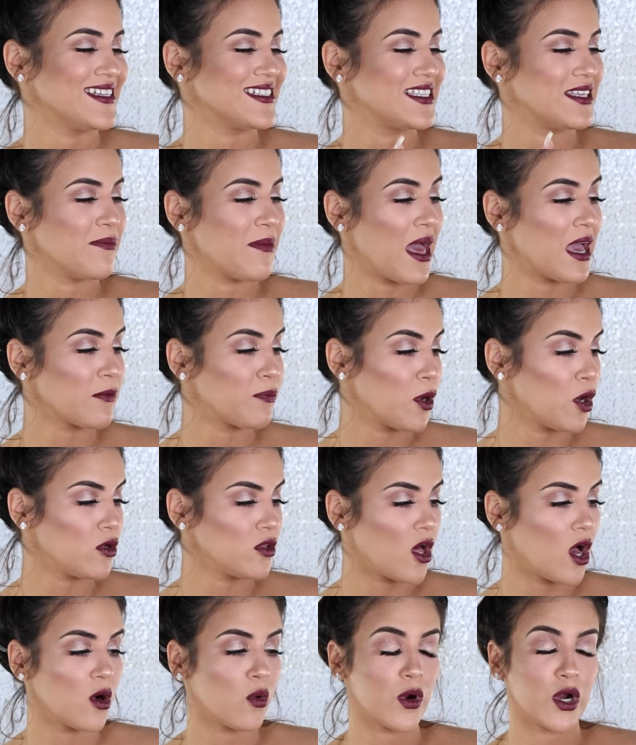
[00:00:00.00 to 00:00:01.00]
is the MAC Pro
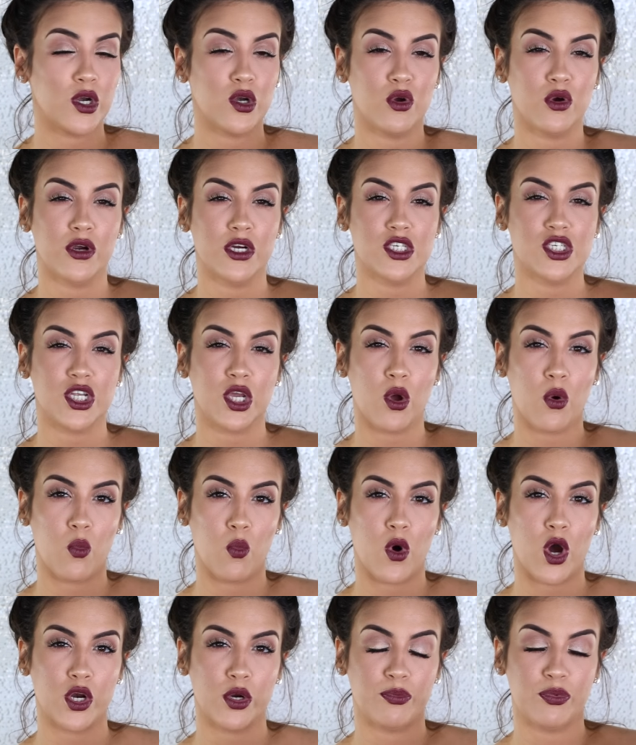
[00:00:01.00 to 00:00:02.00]
Longwear
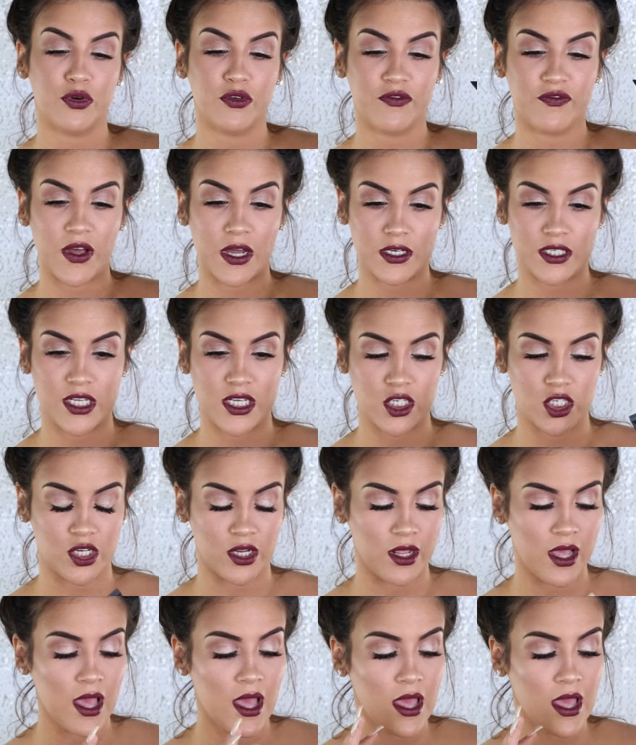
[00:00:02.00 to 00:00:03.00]
Nourishing Waterproof Foundation.